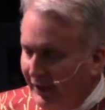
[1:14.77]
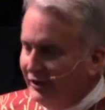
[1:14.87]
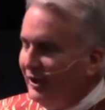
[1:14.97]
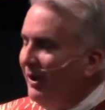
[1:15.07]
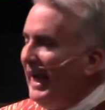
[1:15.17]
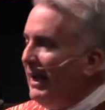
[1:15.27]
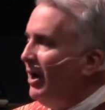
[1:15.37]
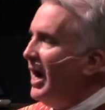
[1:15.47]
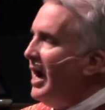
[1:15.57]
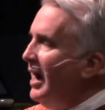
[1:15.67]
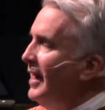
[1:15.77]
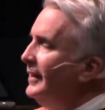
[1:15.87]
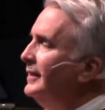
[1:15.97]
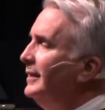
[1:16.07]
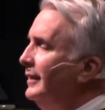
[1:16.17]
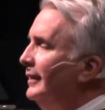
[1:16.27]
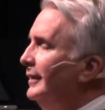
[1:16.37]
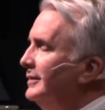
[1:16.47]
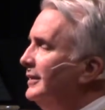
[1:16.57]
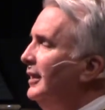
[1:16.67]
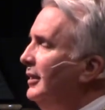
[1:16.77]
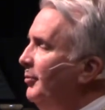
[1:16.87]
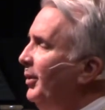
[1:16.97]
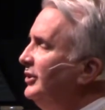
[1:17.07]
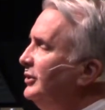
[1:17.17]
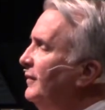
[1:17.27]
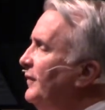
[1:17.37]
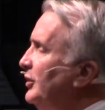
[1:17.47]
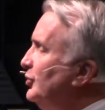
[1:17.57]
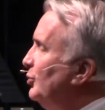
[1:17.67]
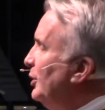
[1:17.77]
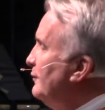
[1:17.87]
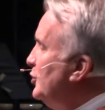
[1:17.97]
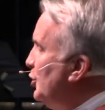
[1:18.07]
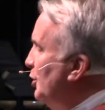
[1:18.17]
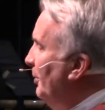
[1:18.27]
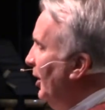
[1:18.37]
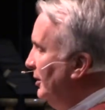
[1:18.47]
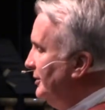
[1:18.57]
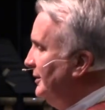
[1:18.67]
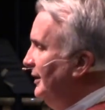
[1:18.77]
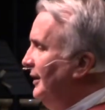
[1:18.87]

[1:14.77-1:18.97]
So, how odd it is in the midst of this sort of tumult